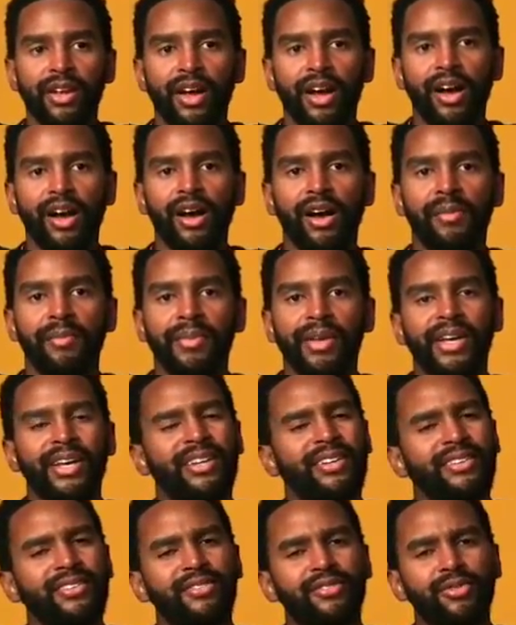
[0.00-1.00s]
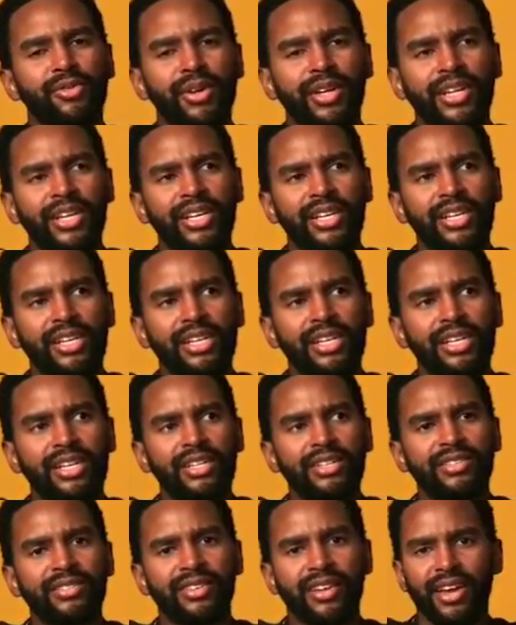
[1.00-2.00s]
In
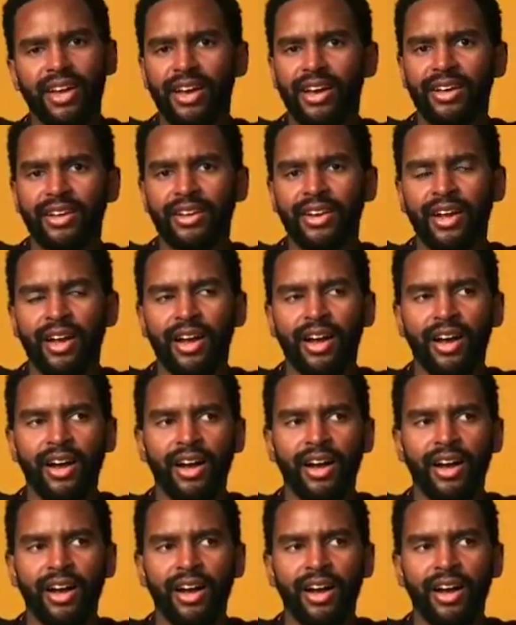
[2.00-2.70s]
2010,